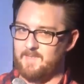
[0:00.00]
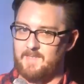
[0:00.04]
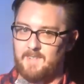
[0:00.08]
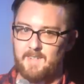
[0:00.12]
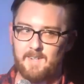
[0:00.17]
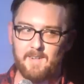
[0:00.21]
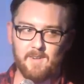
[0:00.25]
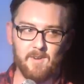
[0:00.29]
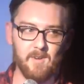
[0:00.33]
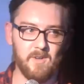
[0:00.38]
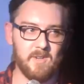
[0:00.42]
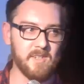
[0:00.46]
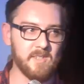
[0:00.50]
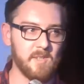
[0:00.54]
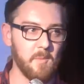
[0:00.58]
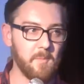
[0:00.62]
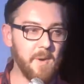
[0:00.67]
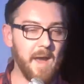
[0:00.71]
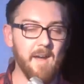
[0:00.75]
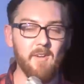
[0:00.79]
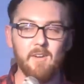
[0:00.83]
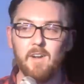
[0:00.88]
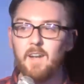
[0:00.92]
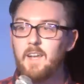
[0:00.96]
know, because
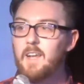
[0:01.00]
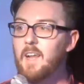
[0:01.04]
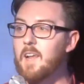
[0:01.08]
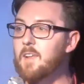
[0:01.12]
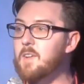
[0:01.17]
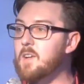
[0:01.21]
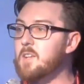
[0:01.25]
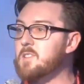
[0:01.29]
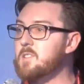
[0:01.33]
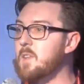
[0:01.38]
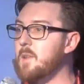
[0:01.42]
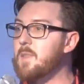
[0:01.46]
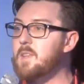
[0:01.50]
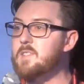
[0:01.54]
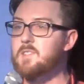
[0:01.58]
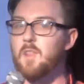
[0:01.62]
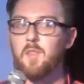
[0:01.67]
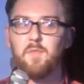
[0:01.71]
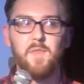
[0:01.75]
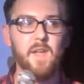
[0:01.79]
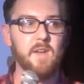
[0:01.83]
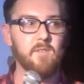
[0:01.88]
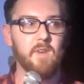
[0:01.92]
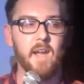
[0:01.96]
apparently, because this is the
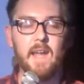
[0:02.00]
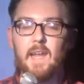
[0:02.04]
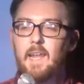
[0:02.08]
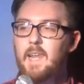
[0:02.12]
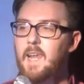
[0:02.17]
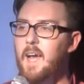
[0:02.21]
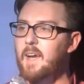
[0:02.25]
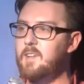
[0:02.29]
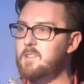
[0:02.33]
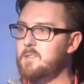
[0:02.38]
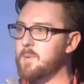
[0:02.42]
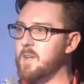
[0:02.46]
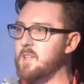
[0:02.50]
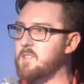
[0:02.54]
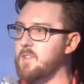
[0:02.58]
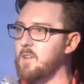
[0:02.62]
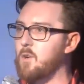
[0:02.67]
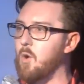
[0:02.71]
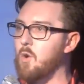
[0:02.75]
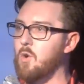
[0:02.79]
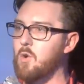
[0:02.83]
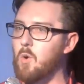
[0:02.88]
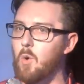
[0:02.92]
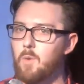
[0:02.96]
thing, right? He lied to me. He said,
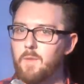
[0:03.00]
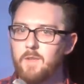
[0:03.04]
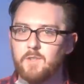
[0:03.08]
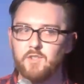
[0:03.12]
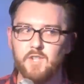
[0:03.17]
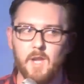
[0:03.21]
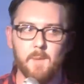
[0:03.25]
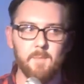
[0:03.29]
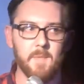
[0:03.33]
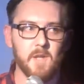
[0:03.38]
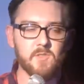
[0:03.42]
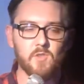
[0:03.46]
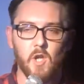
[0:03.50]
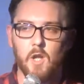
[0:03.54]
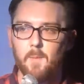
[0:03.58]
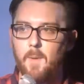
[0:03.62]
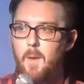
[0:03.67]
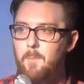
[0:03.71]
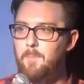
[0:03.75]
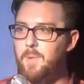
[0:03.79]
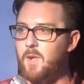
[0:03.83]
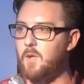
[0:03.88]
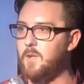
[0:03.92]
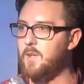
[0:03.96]
oh, go to the gym. That's all
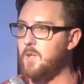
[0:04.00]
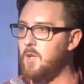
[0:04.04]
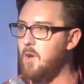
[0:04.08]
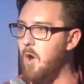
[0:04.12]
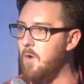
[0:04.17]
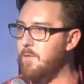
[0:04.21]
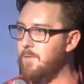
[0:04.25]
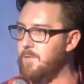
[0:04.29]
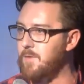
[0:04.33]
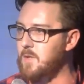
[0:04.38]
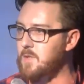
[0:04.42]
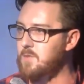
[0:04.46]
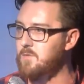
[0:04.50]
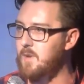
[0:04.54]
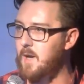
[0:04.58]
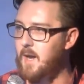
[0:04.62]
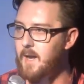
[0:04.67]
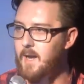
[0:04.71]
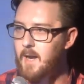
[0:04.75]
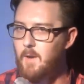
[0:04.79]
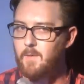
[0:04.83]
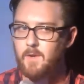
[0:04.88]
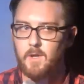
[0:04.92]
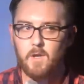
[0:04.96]
about building confidence, right?
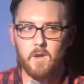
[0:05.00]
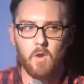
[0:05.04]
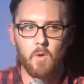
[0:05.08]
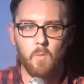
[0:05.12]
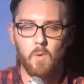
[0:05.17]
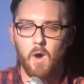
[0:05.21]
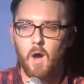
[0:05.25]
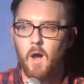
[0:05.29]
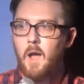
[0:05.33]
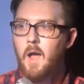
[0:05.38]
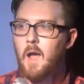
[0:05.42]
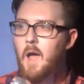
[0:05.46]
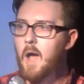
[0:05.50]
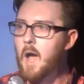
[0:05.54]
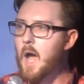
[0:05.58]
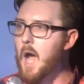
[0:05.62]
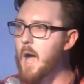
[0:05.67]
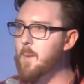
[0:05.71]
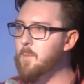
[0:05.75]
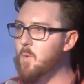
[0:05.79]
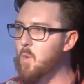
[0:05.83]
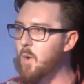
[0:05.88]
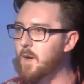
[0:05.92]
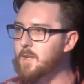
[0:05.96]
Now, you know what?
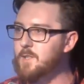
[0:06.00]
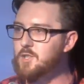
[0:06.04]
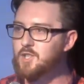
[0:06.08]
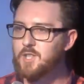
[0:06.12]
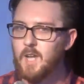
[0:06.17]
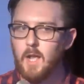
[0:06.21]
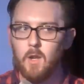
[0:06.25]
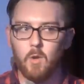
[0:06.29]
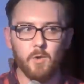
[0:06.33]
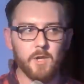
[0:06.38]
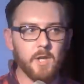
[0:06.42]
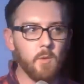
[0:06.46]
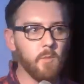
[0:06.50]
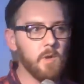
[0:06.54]
I'm quite shallow. You